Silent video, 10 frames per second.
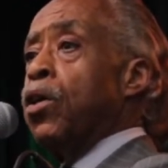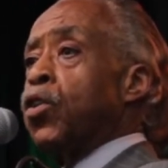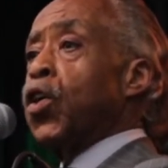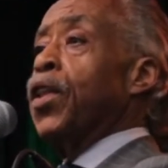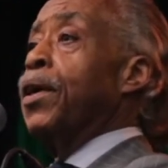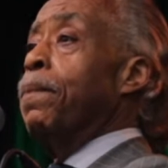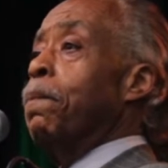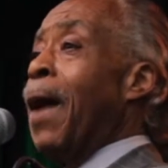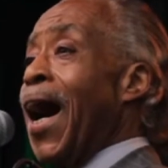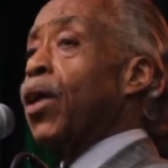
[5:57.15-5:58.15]
to the
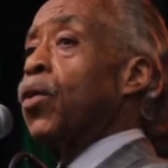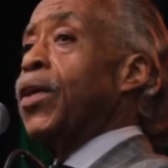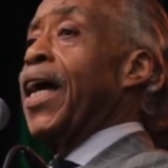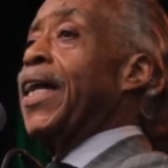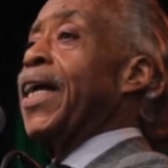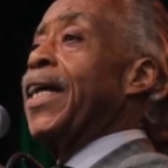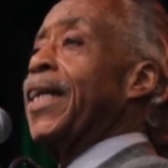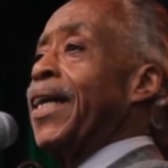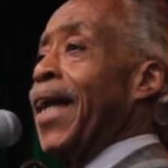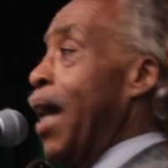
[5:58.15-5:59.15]
motto that it had
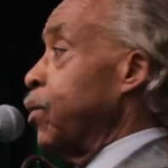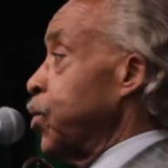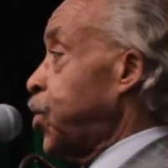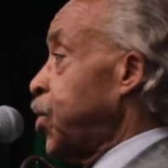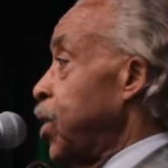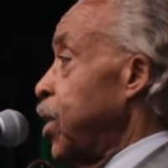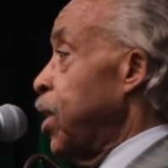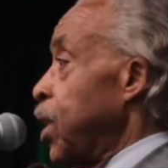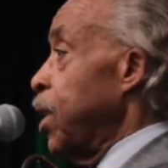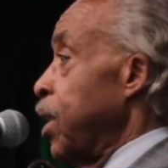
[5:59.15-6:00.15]
announced,
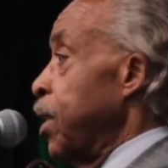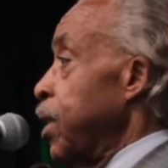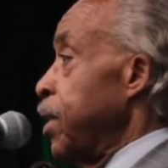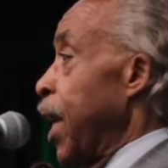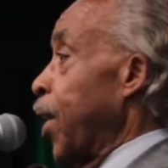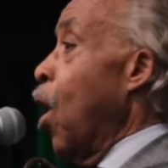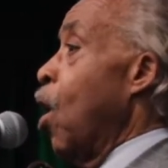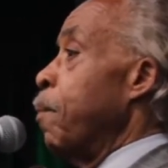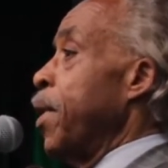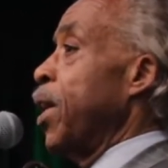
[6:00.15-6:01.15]
that
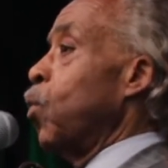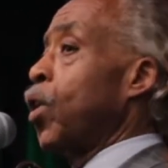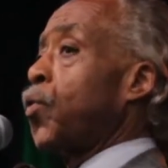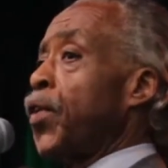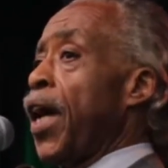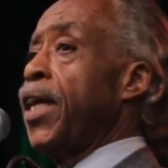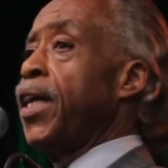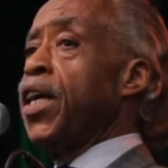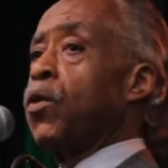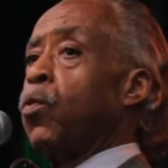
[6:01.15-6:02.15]
all men were created
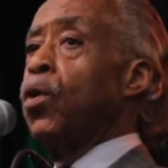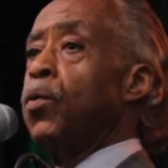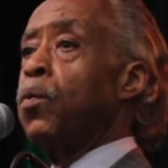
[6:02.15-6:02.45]
equal.